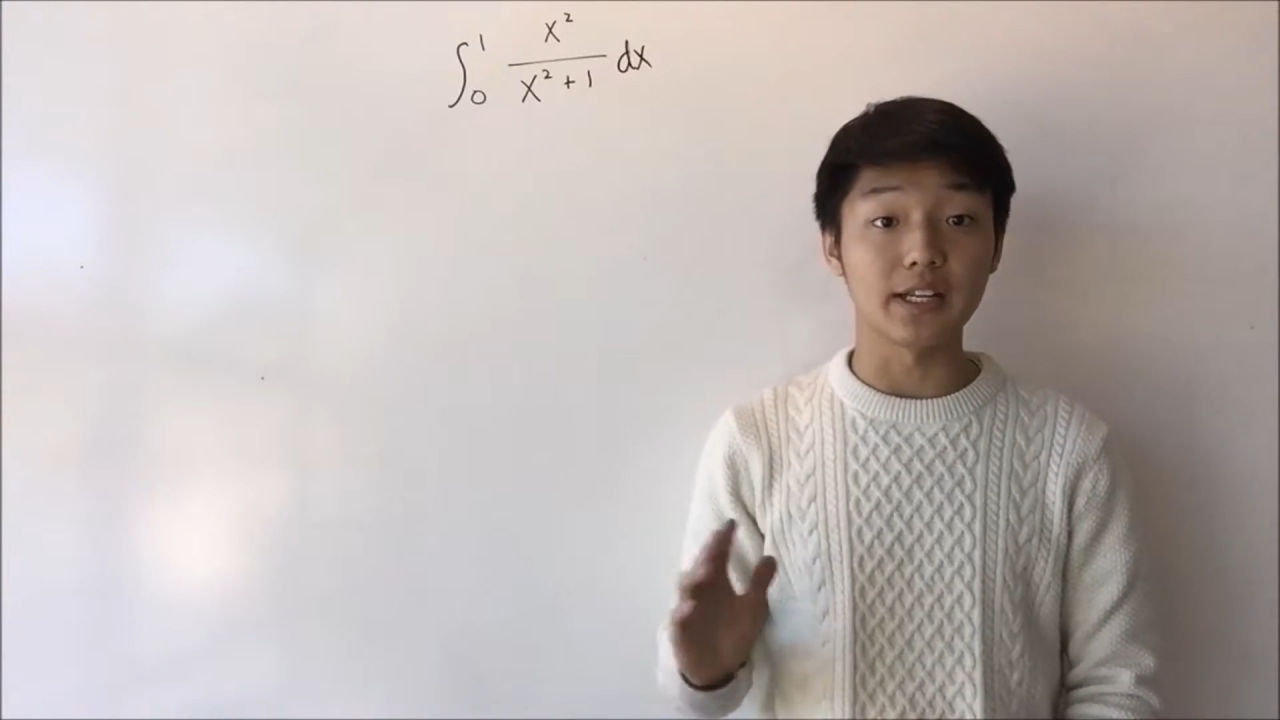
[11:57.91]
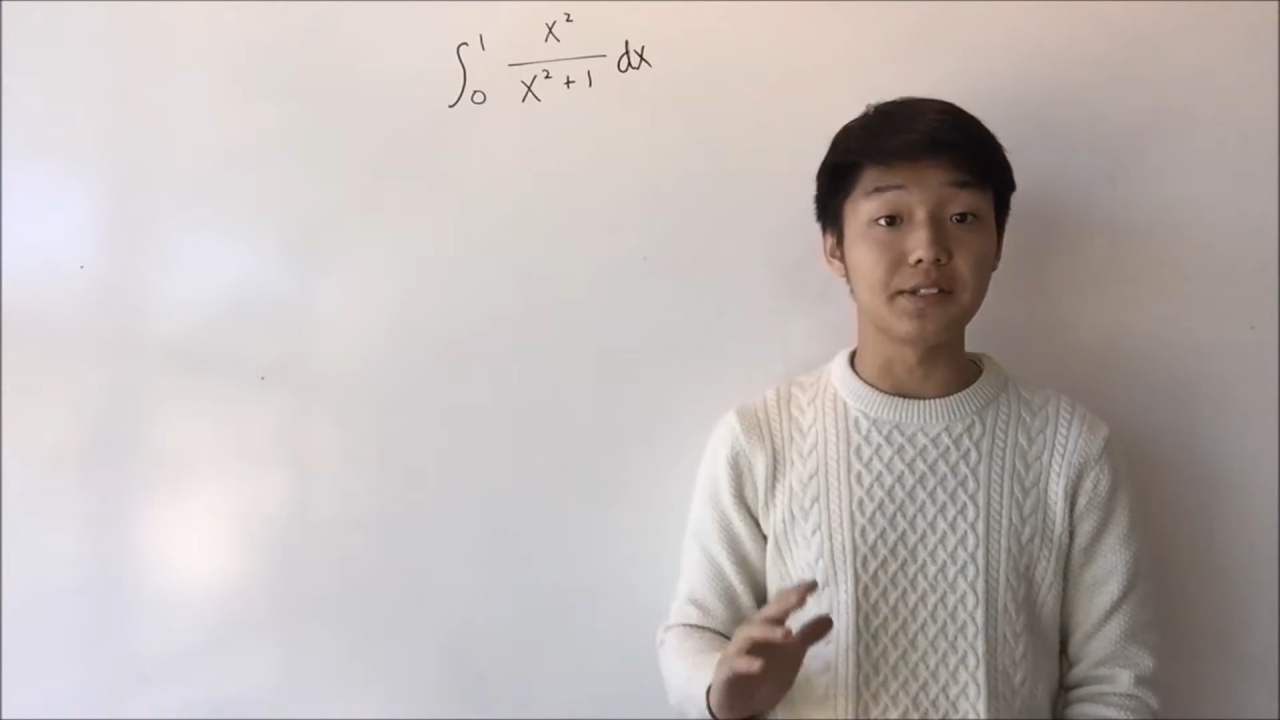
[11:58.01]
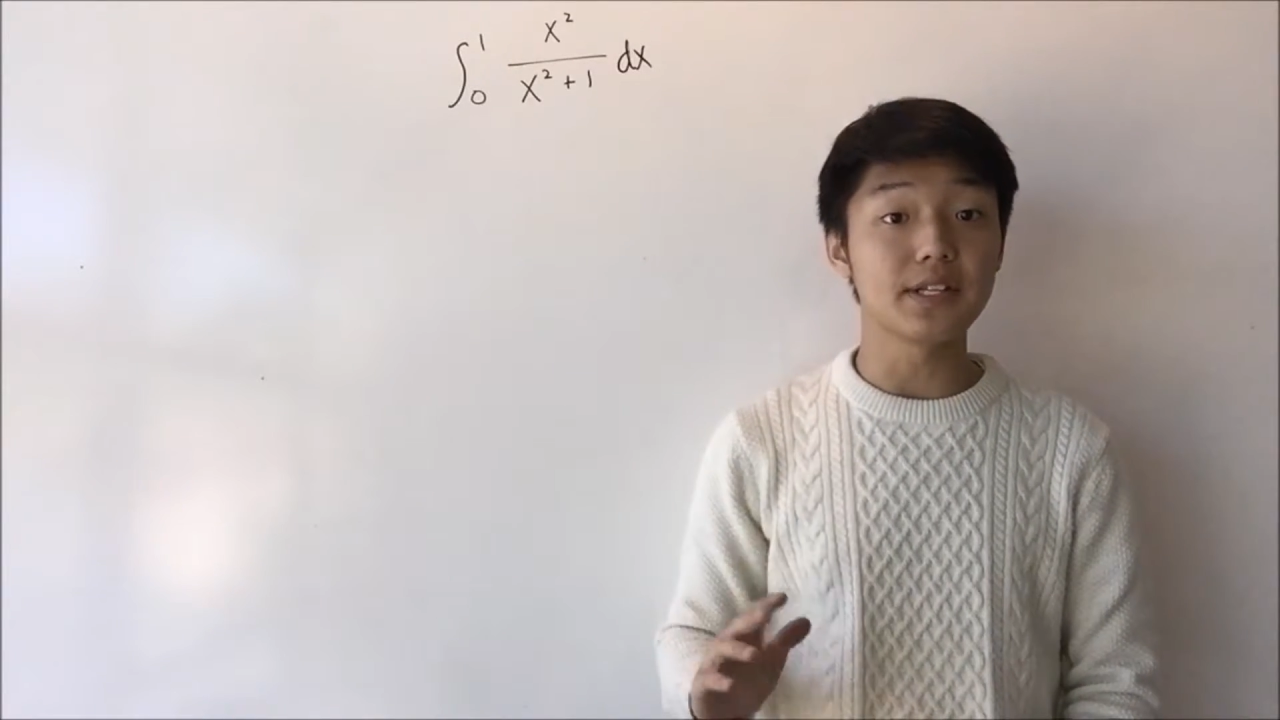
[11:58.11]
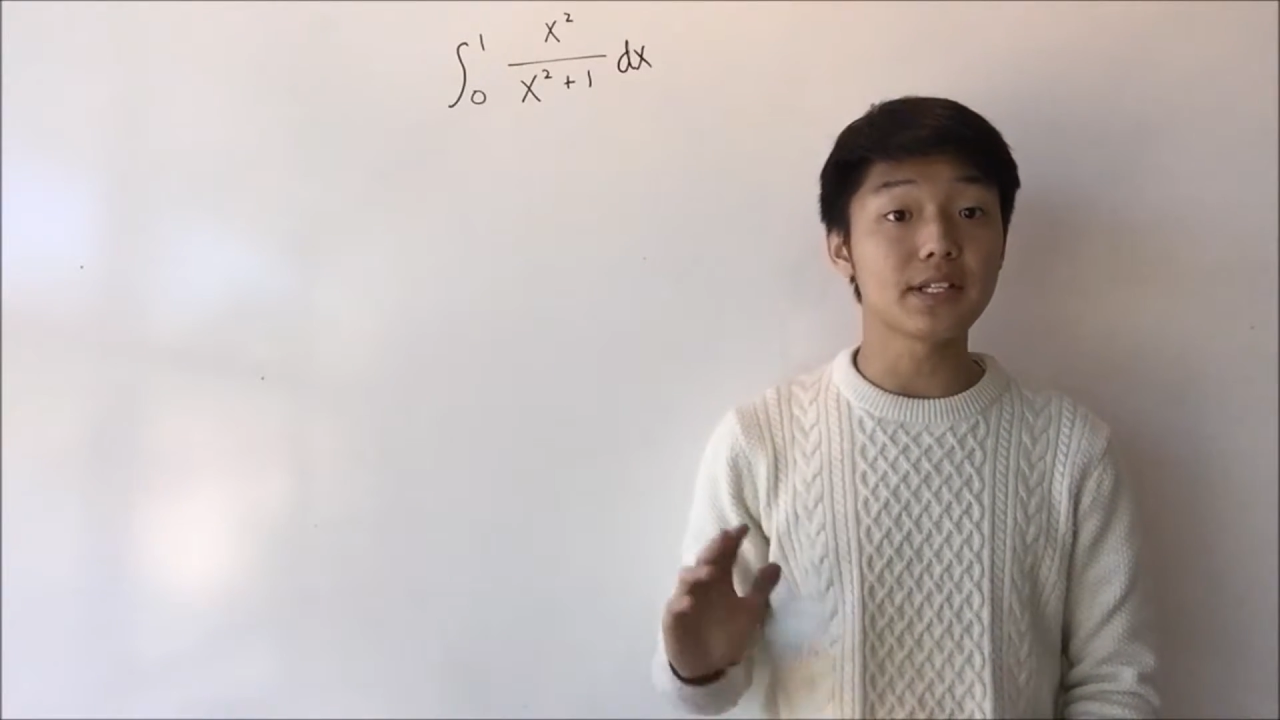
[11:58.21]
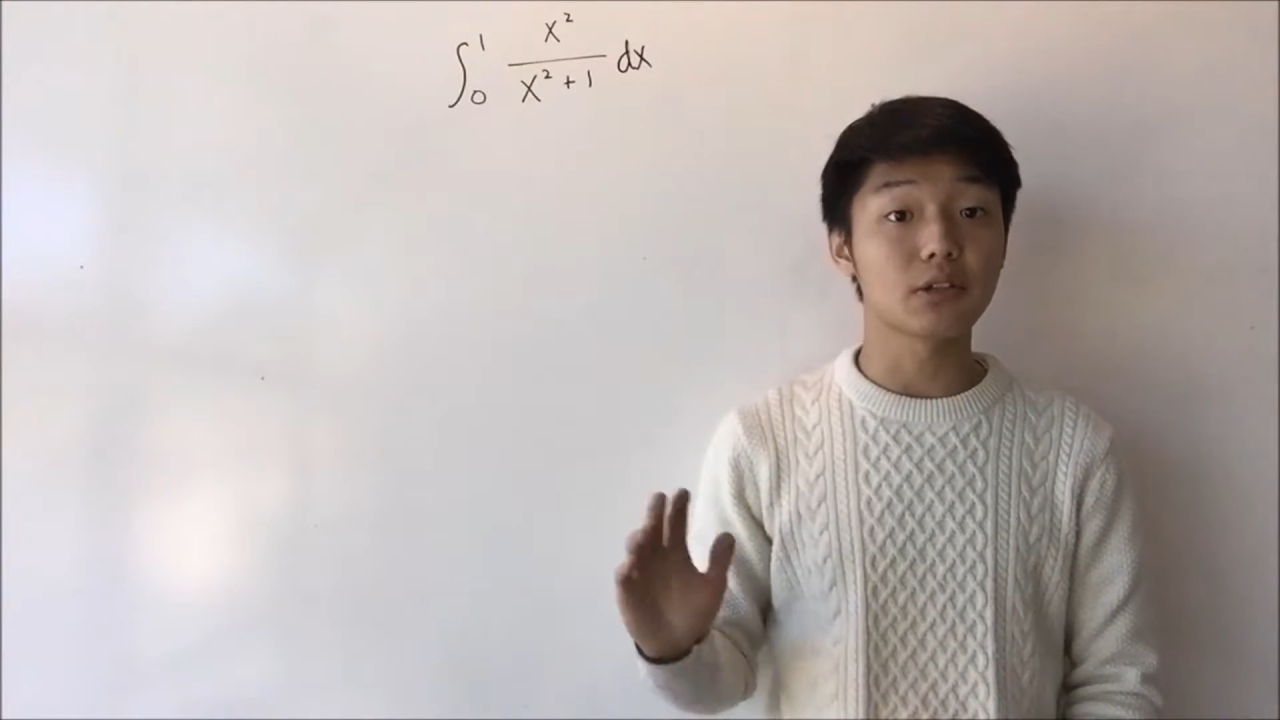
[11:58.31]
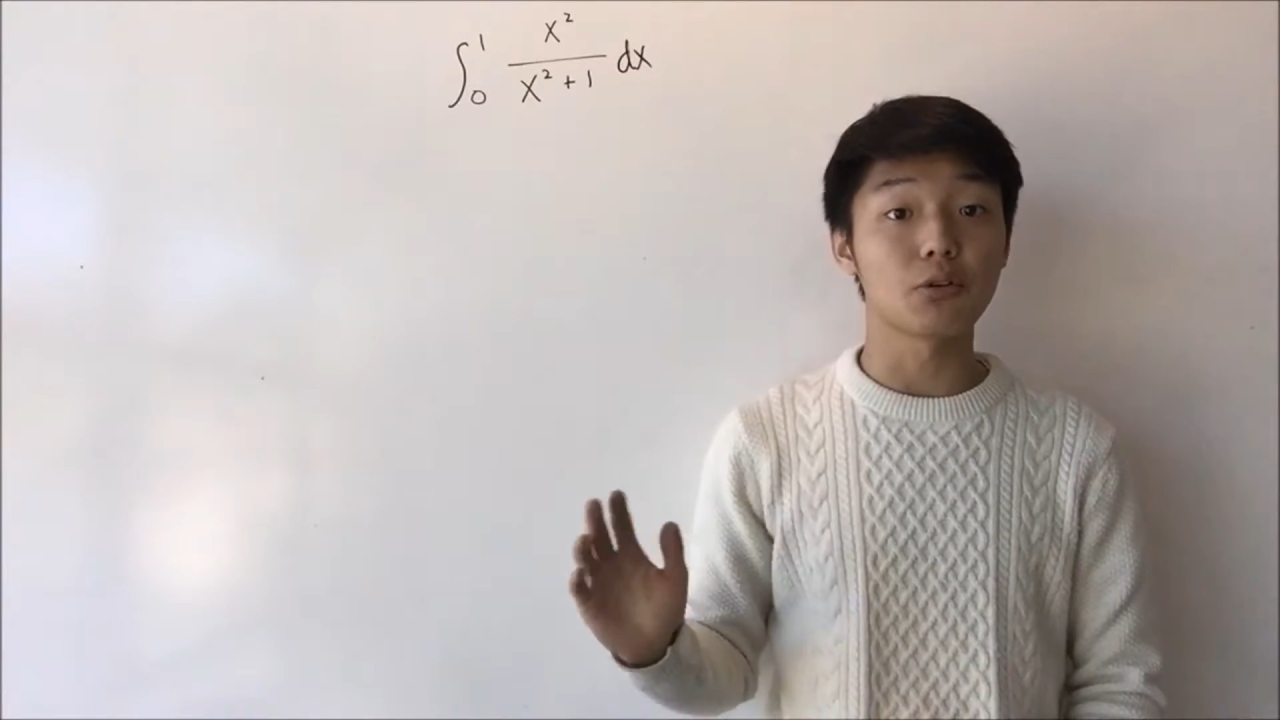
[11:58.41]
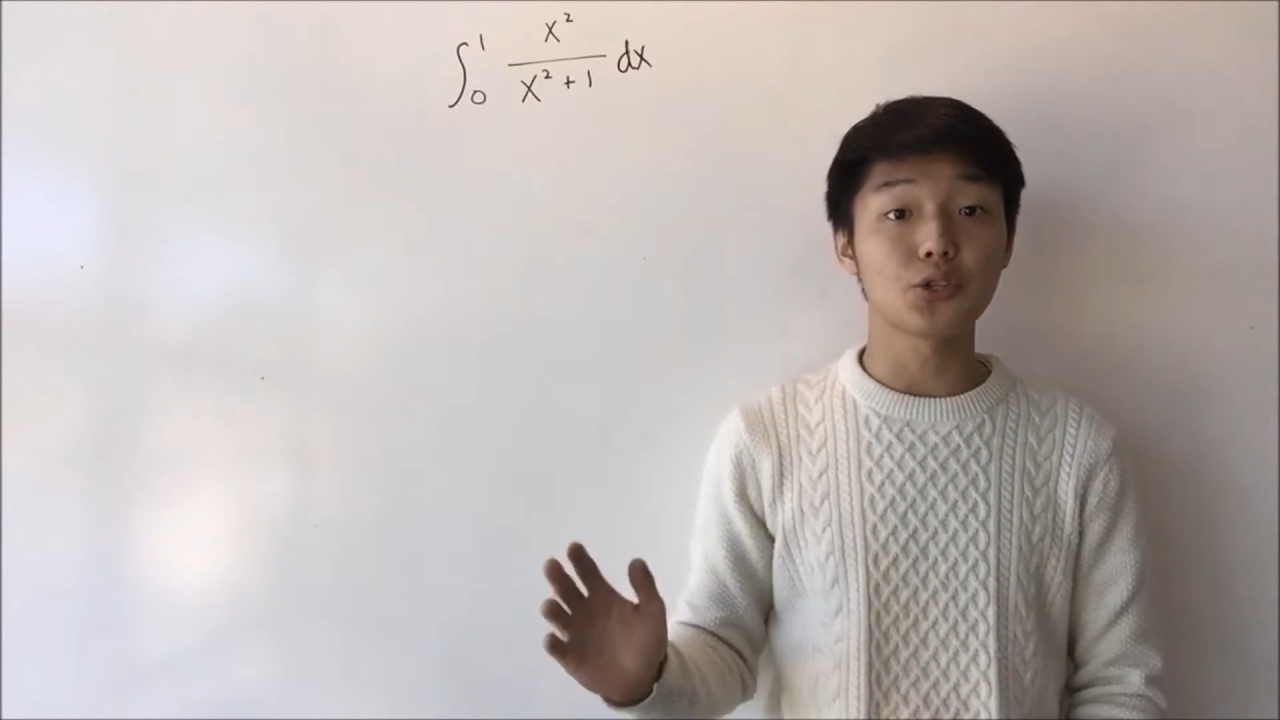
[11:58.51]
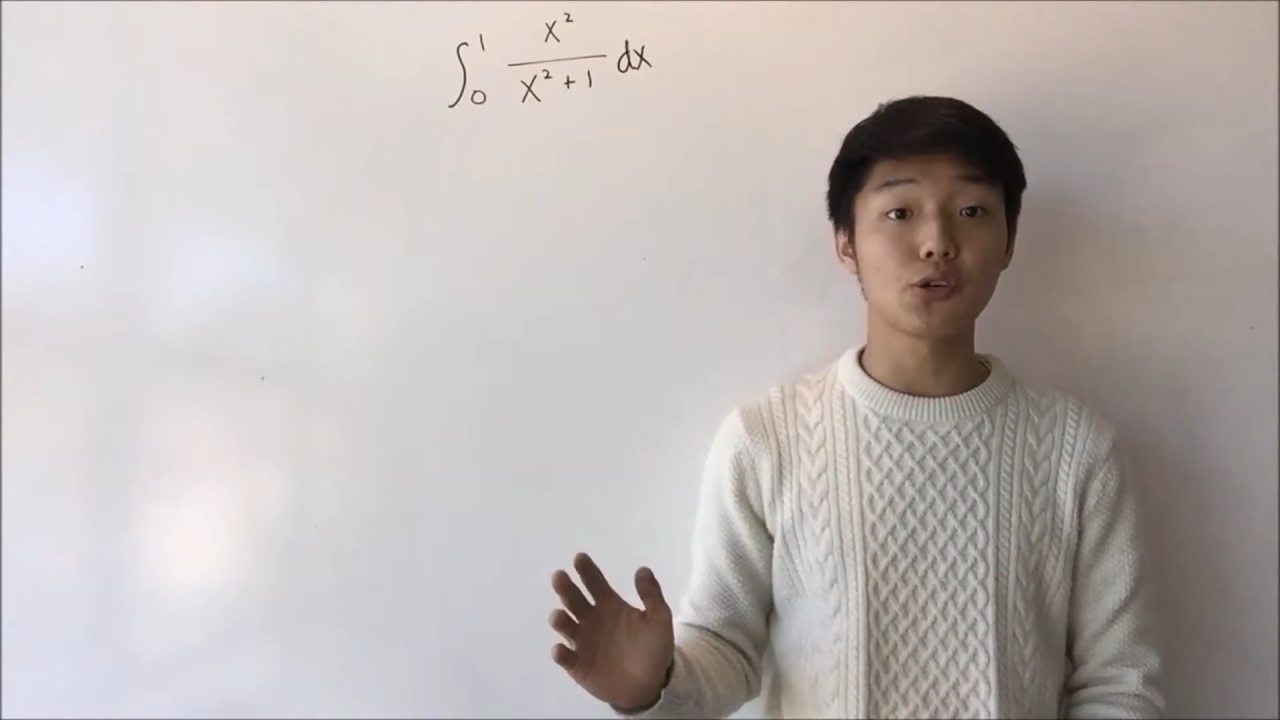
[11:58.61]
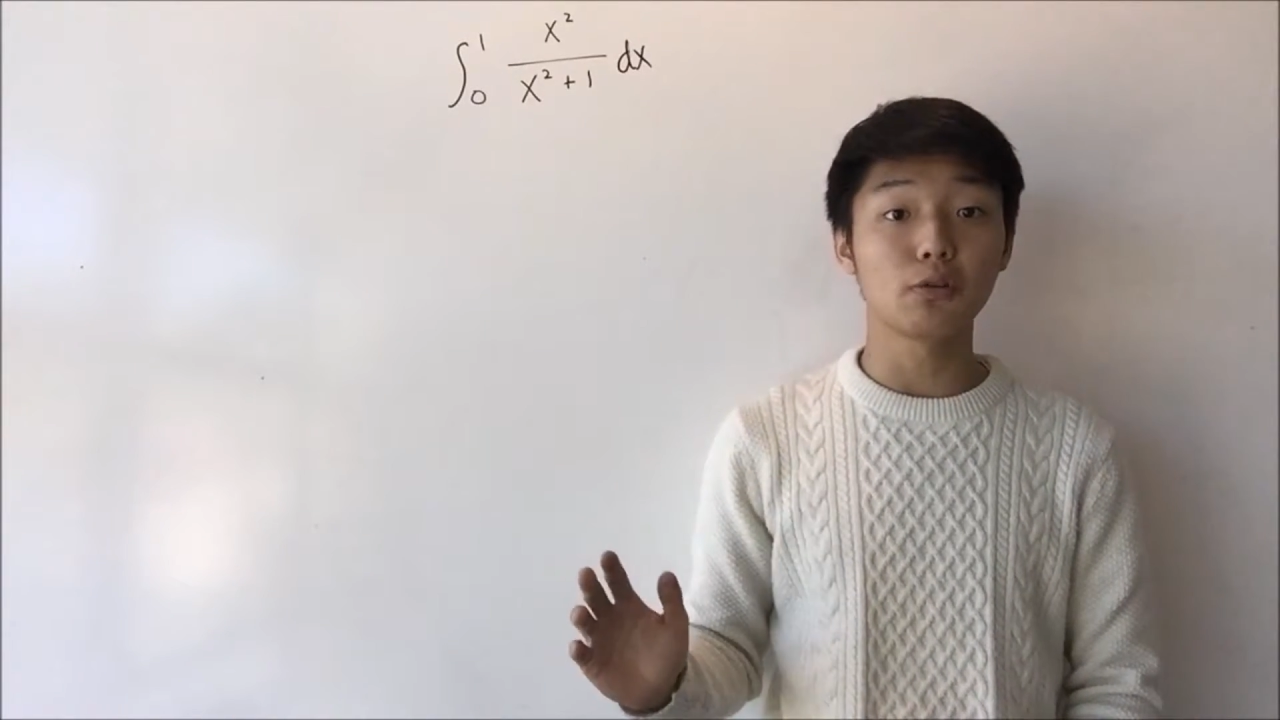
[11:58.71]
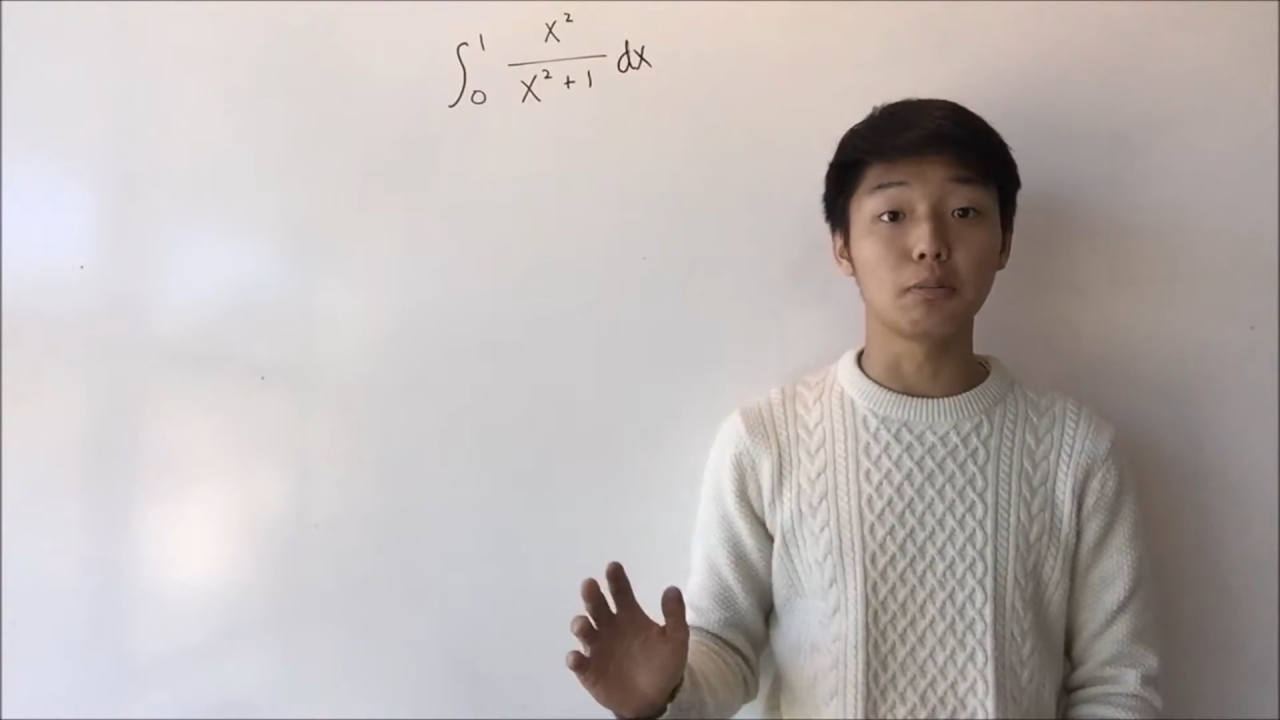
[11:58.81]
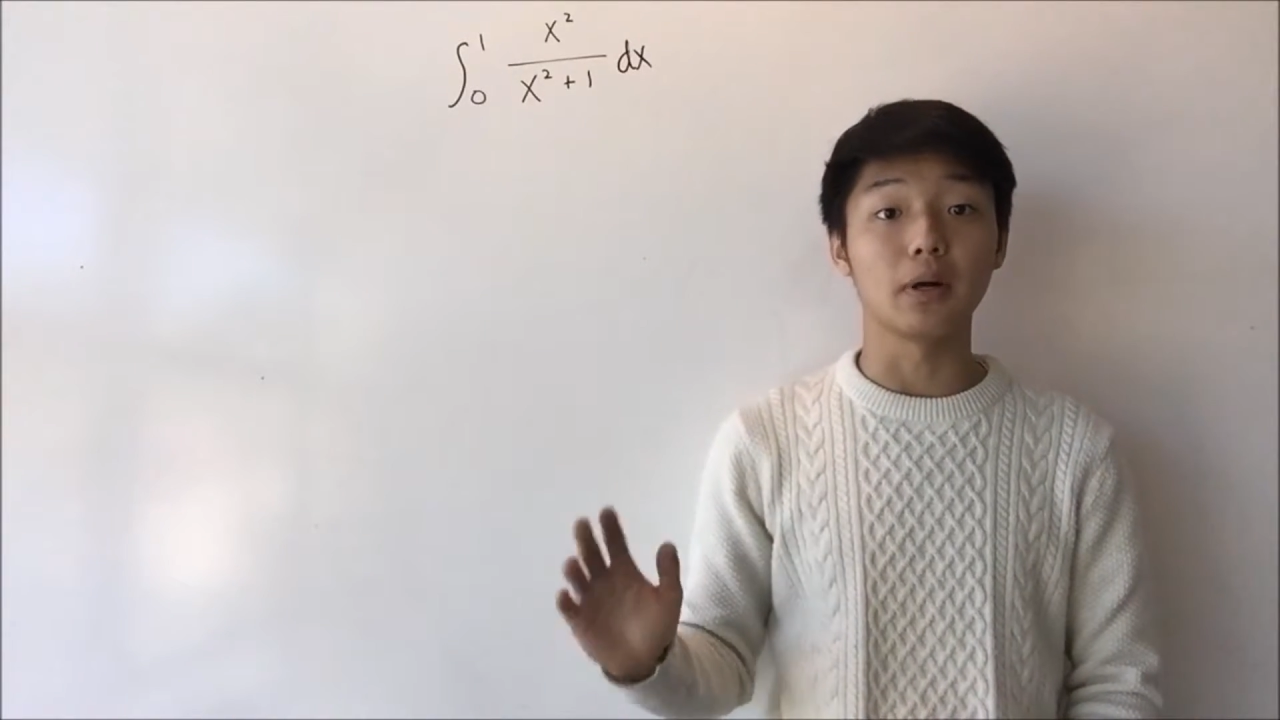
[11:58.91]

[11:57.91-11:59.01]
Is this quotient rule?